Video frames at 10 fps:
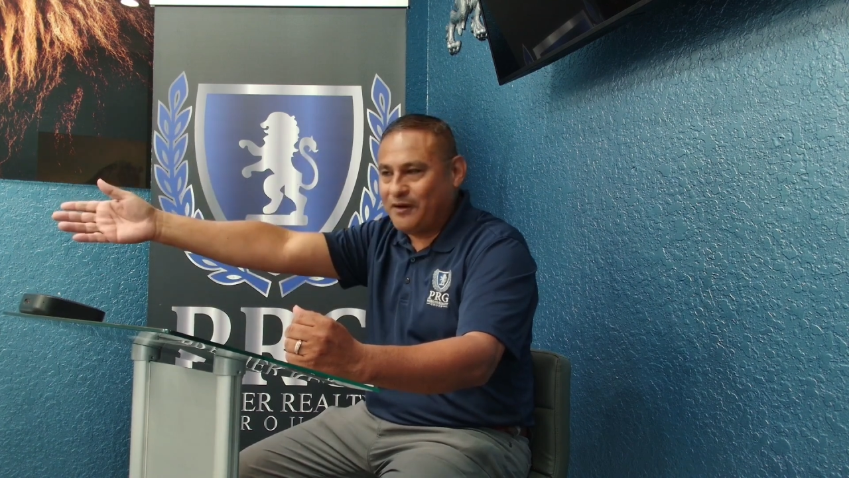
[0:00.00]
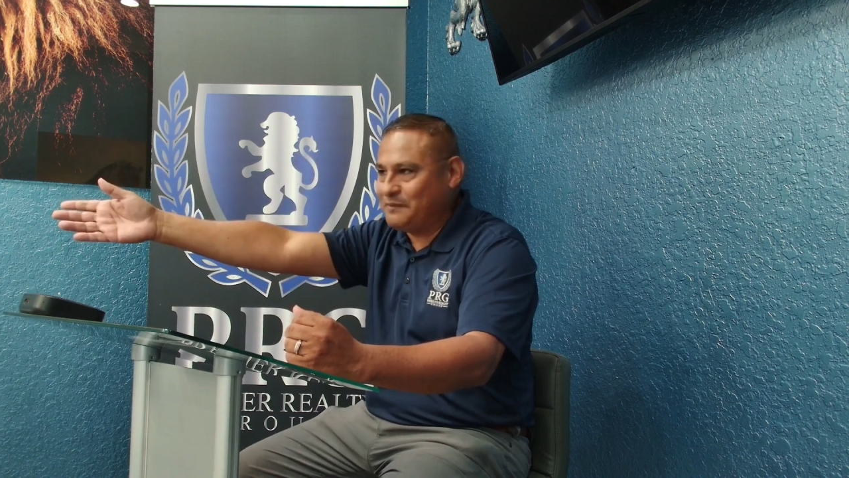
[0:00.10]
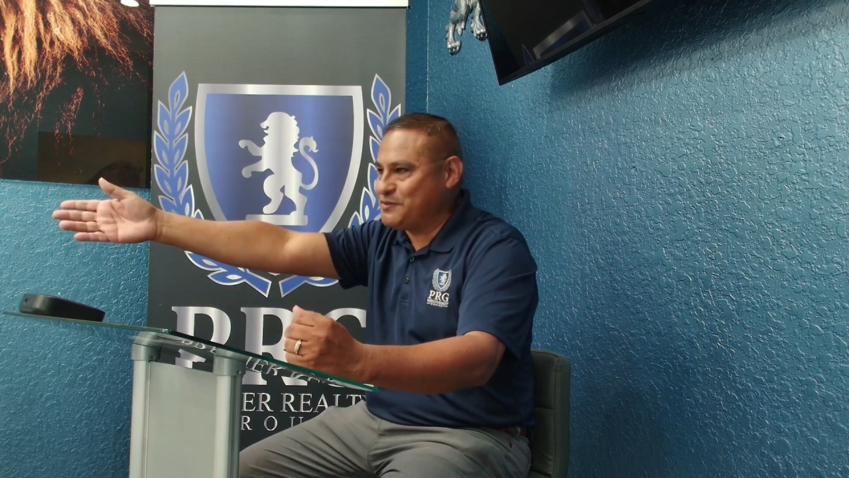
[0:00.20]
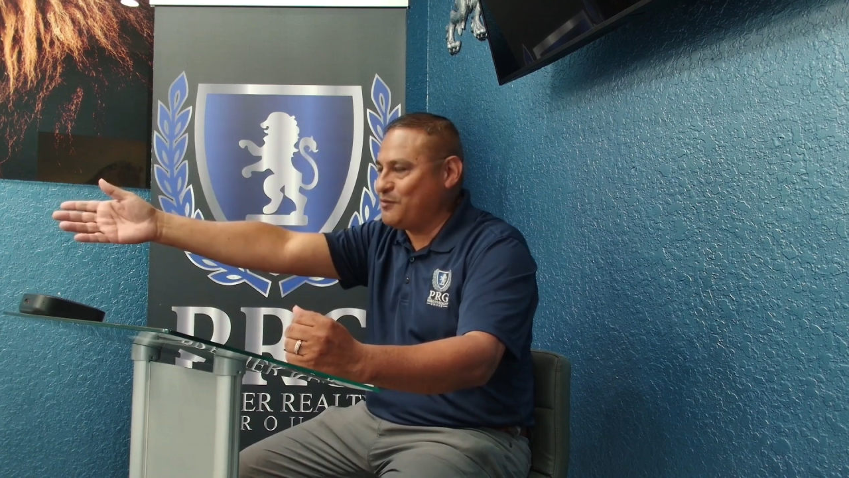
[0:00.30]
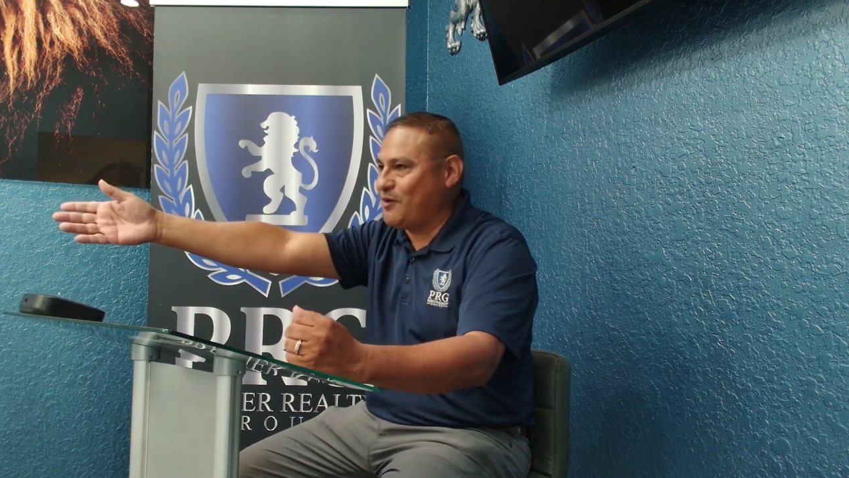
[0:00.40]

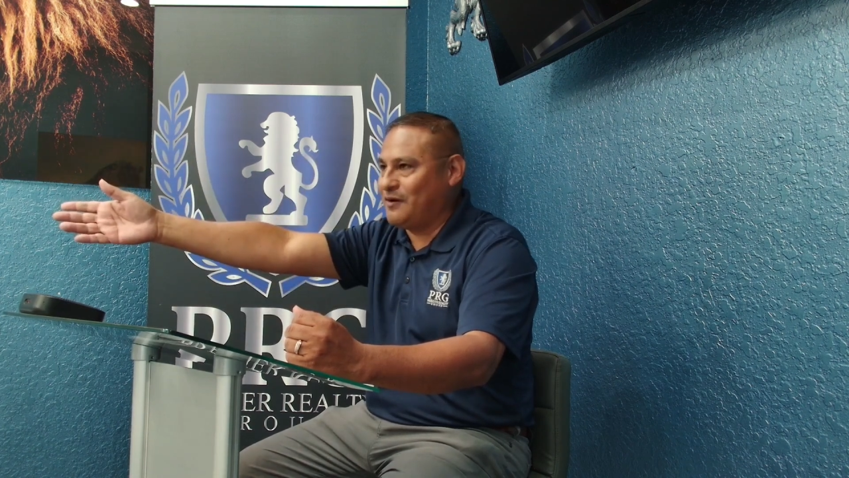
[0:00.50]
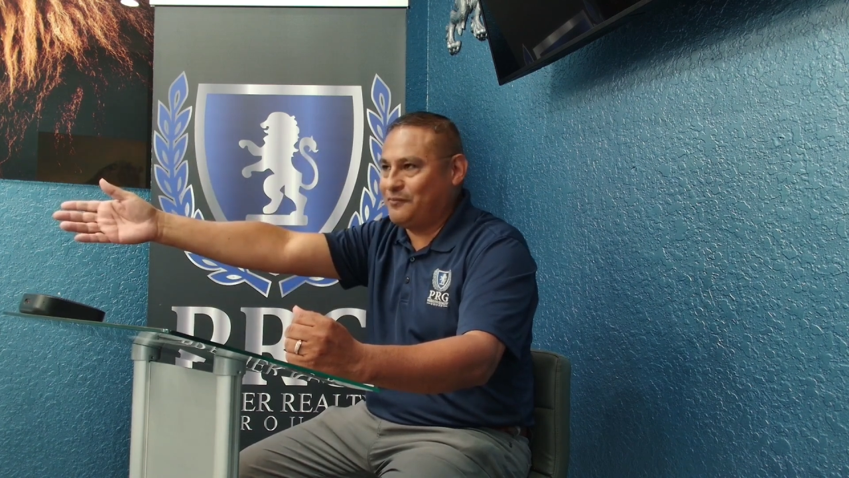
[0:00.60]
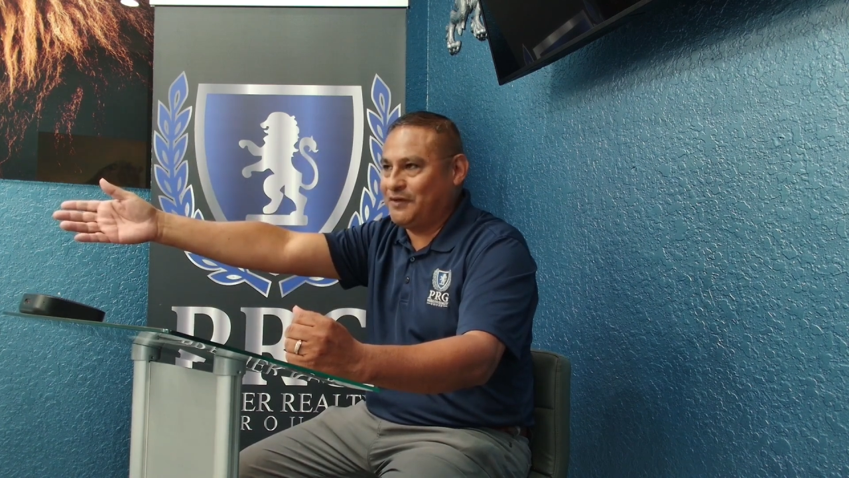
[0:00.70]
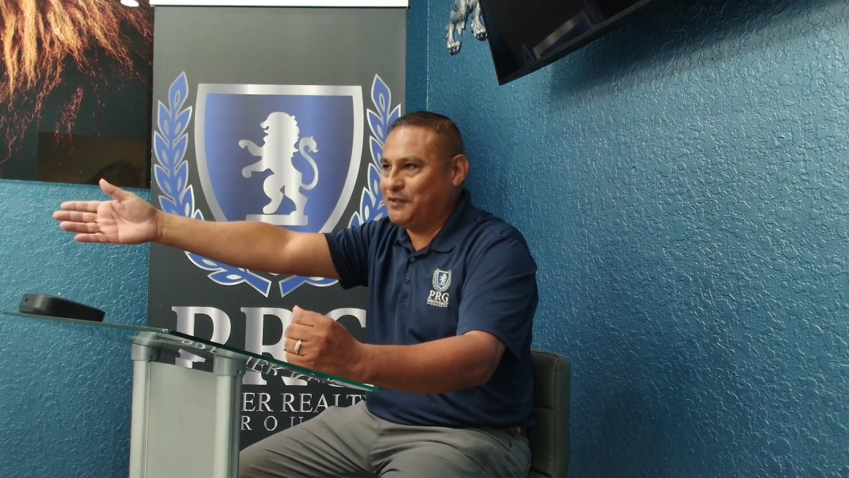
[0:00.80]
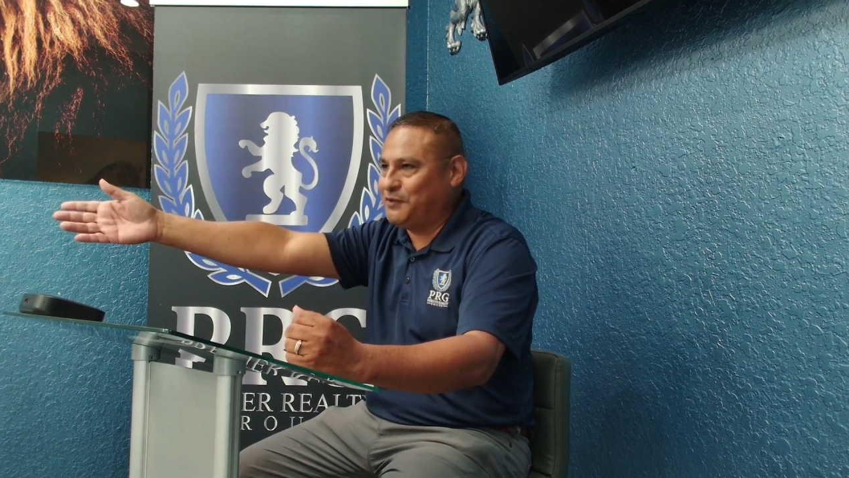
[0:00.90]
forward them to
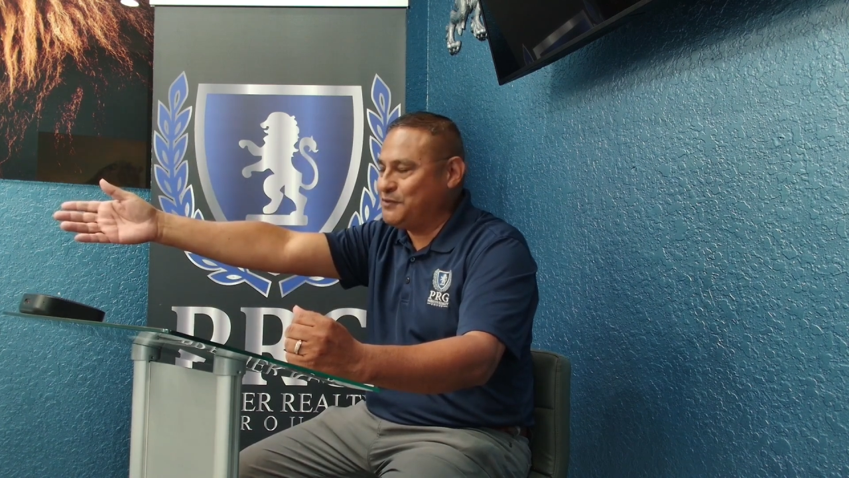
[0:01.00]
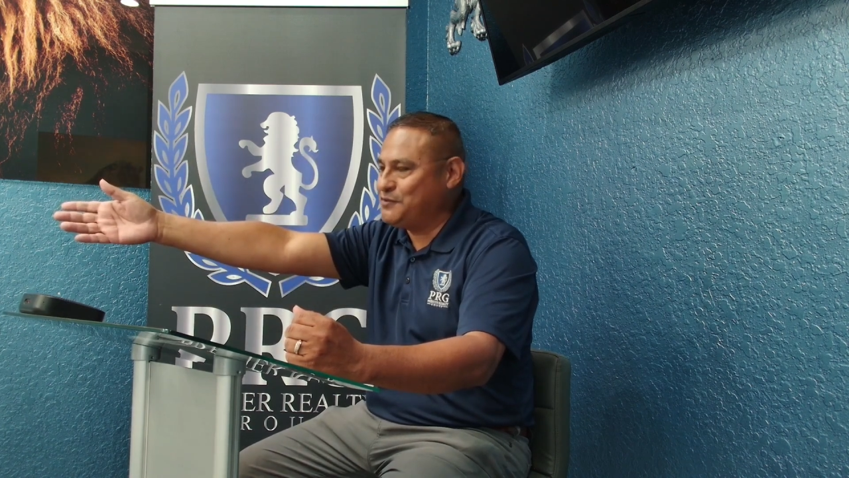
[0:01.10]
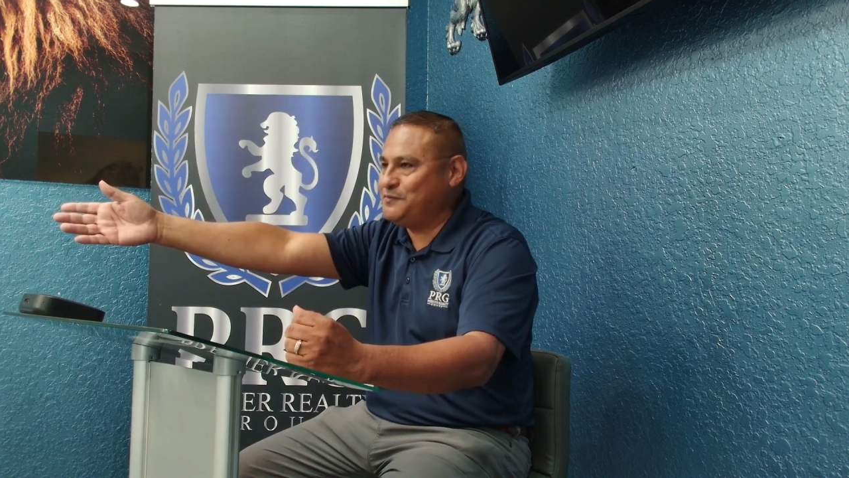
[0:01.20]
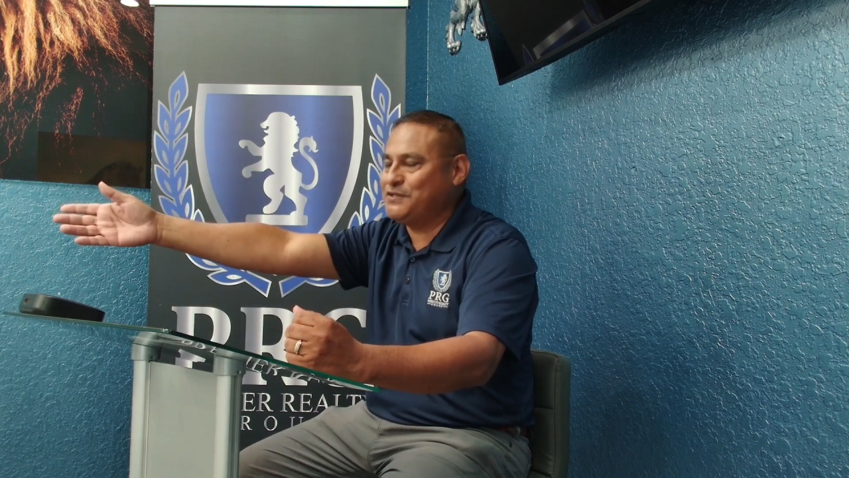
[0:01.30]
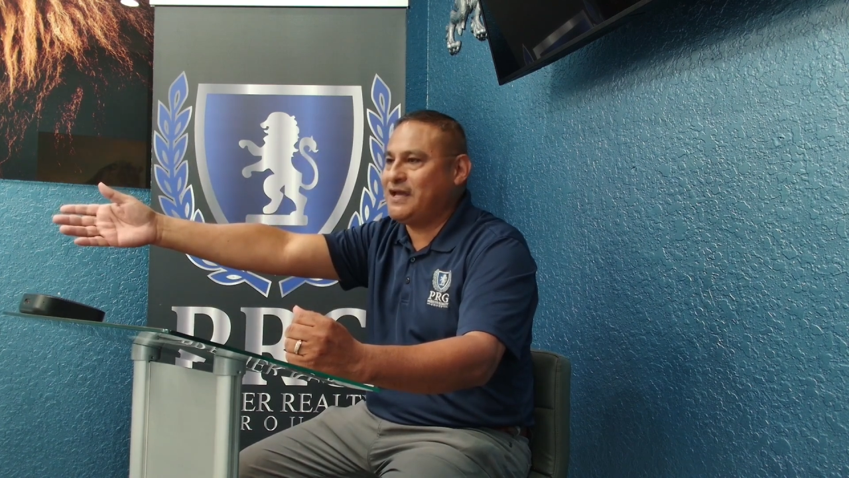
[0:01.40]
our
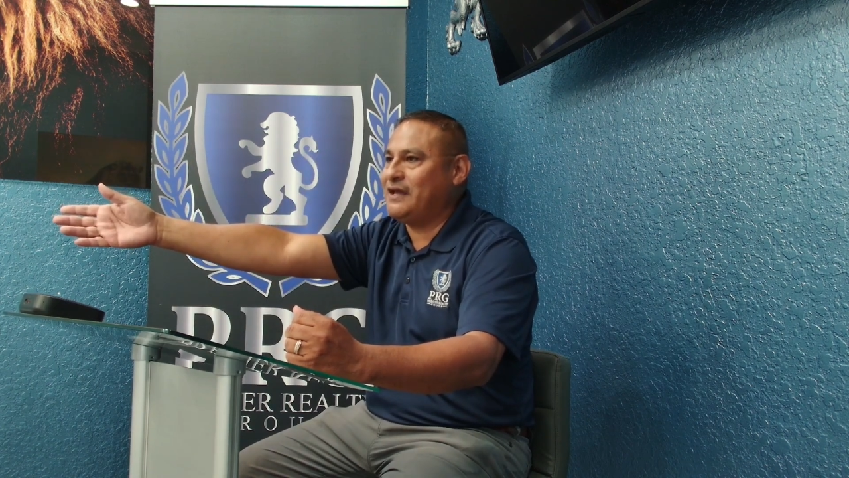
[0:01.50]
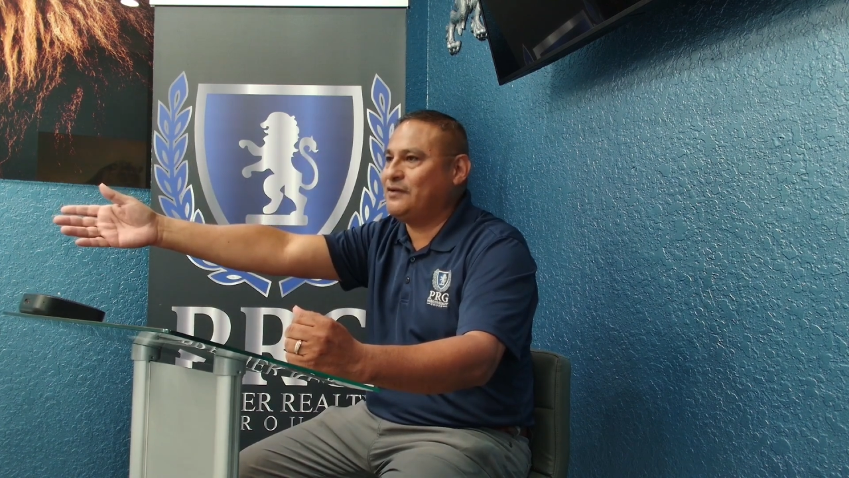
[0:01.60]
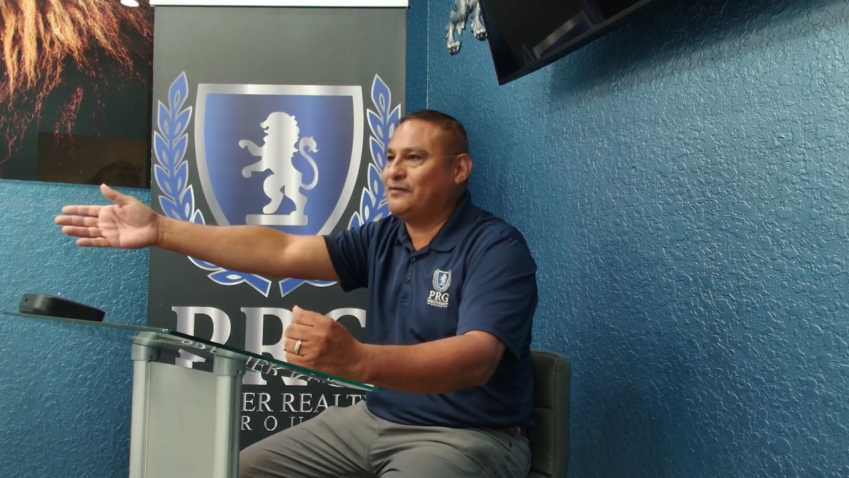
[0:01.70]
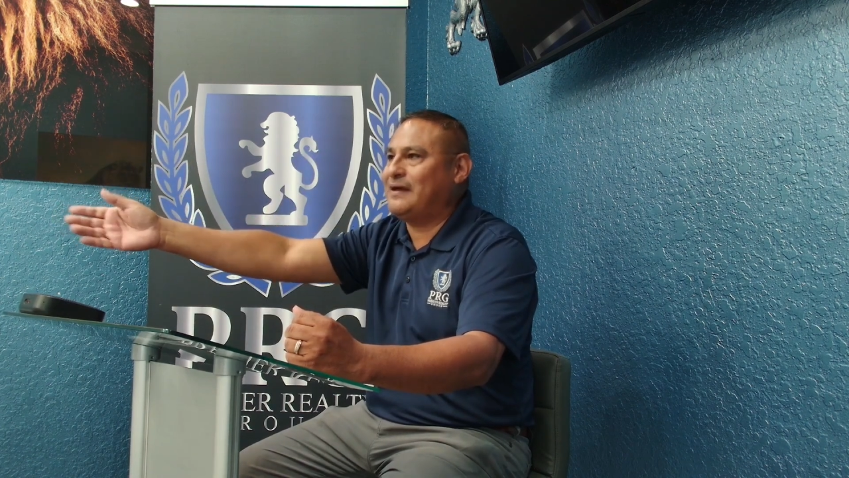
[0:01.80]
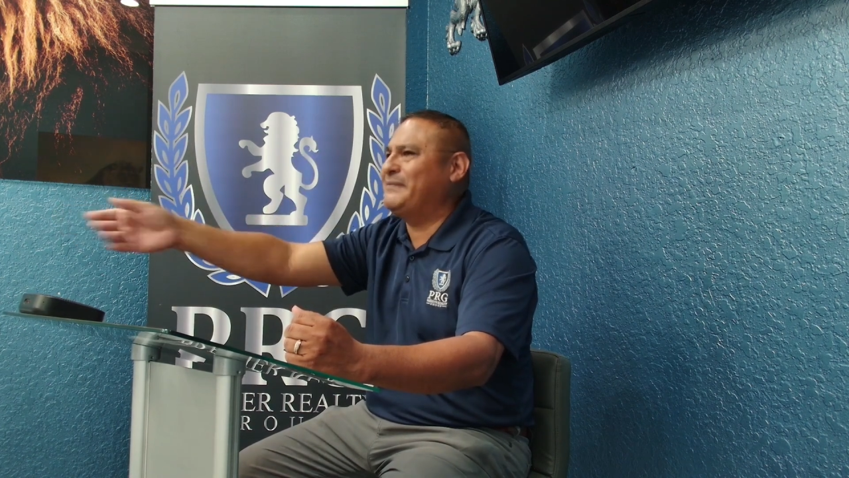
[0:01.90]
YouTube channel.